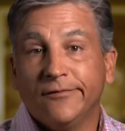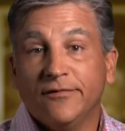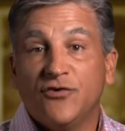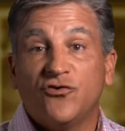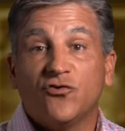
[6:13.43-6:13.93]

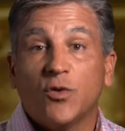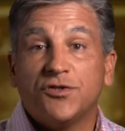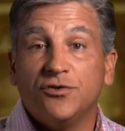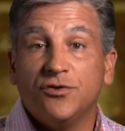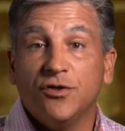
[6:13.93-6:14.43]
This is
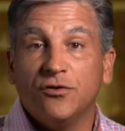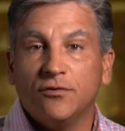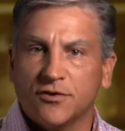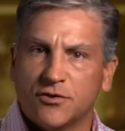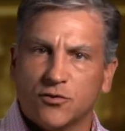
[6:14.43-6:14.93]
what you do.
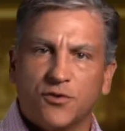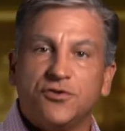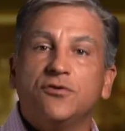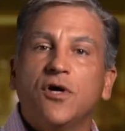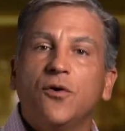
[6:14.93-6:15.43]
This is
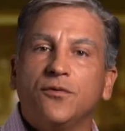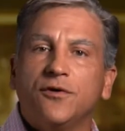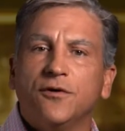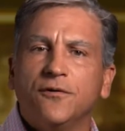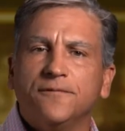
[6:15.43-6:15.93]
what you don't
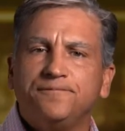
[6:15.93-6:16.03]
do.